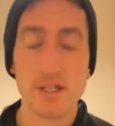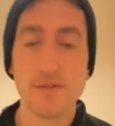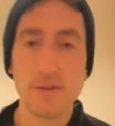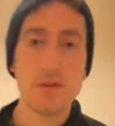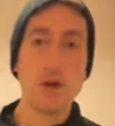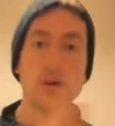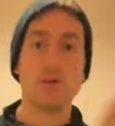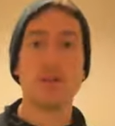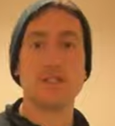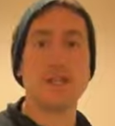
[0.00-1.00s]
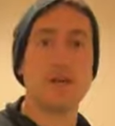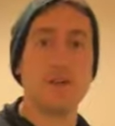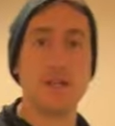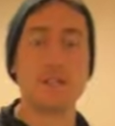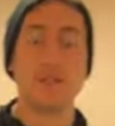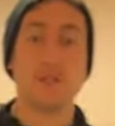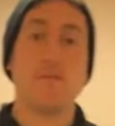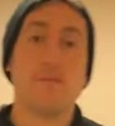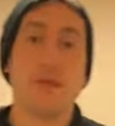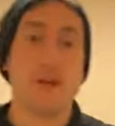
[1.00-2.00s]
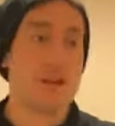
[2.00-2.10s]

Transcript: So if you know you're eating out later, so for me,